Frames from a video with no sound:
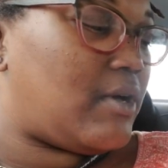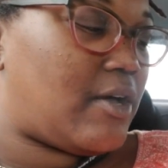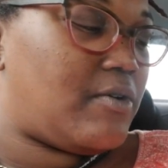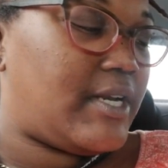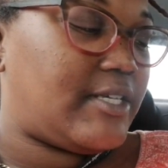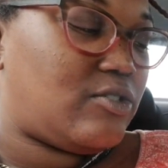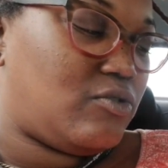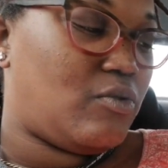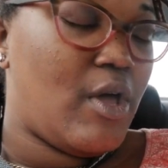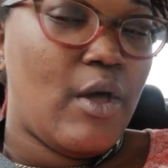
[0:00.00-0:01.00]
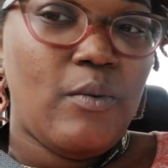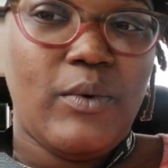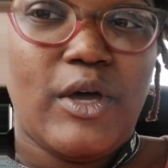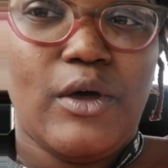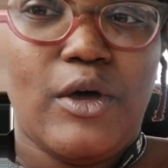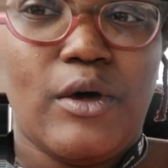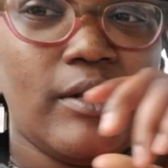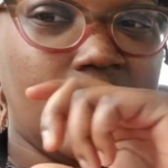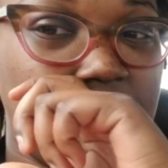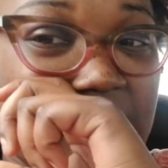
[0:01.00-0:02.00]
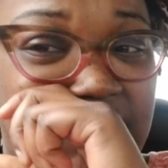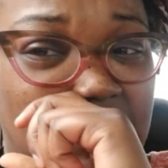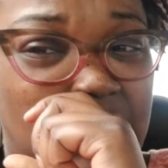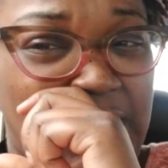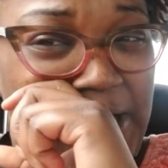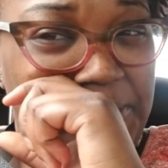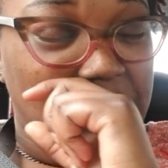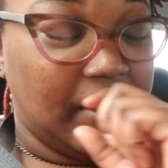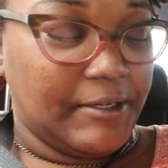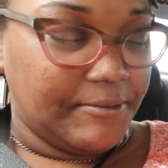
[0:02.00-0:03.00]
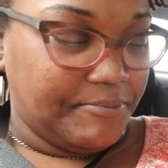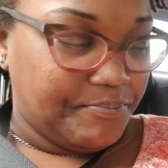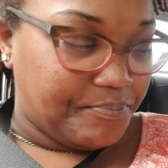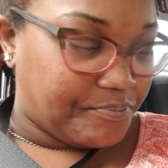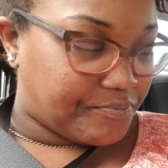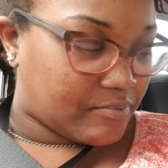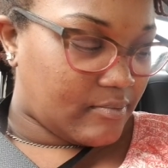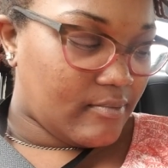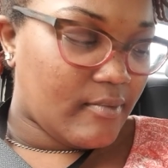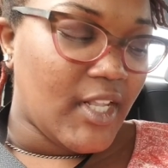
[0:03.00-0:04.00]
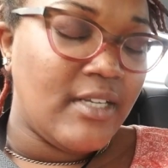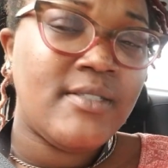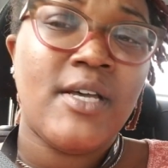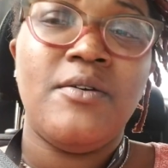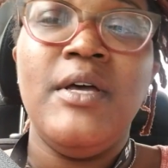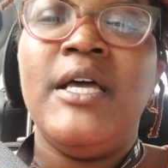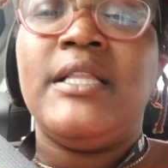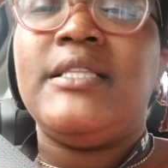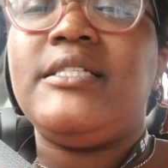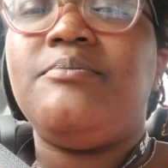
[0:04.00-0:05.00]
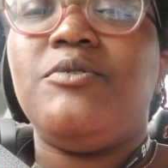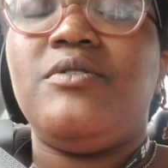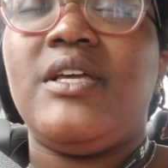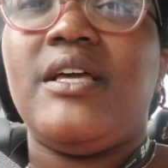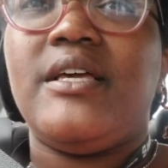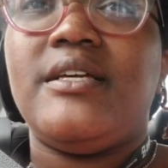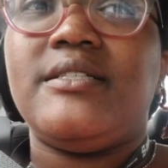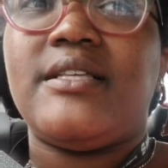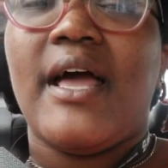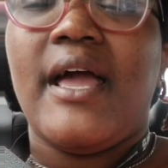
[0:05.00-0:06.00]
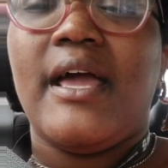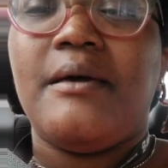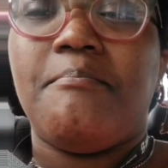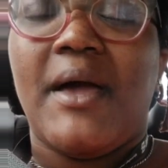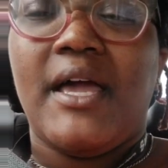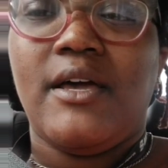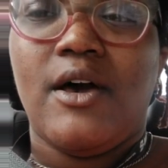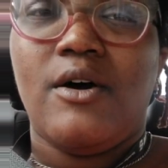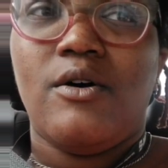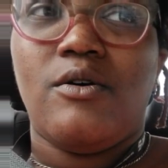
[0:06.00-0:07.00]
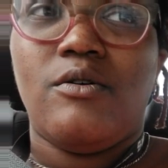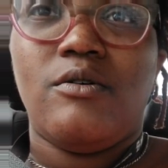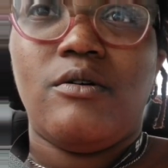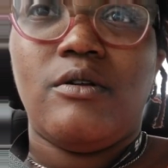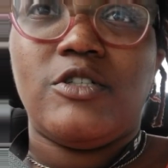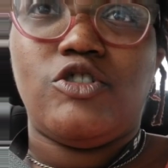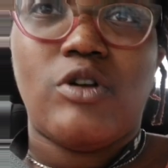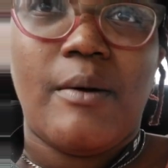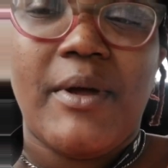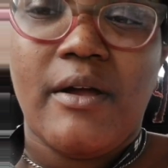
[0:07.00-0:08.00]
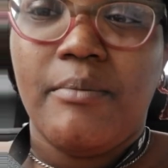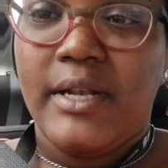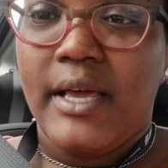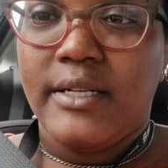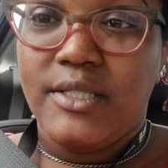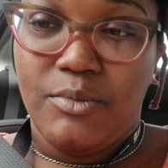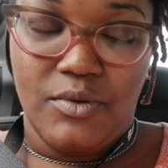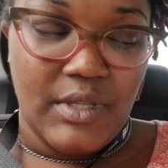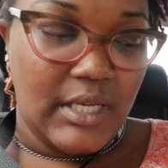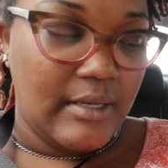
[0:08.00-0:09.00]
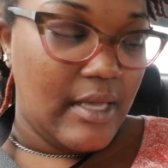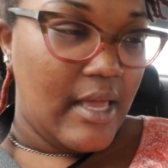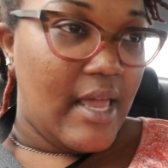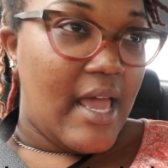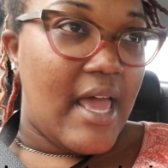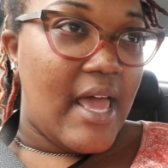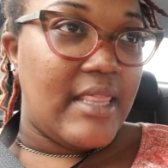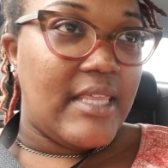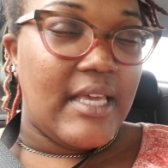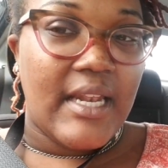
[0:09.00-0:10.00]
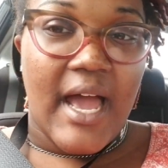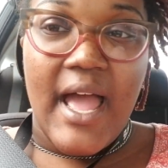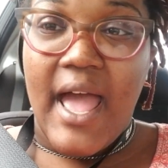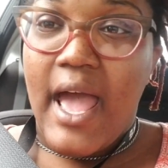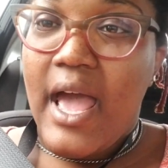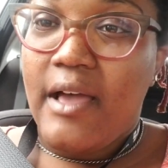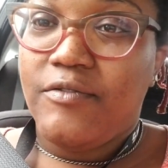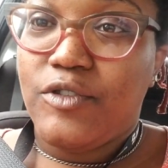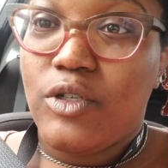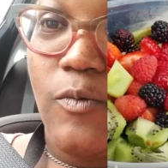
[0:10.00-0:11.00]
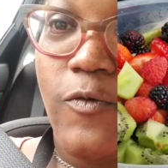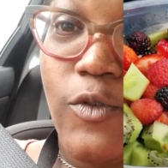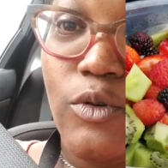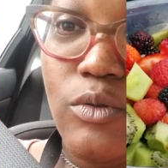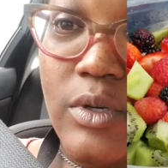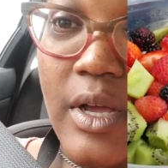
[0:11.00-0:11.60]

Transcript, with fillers: I go in at two. We go to lunch about seven thirty p m So this smoothie is a mango strawberry banana smoothie. And then I have some fruit.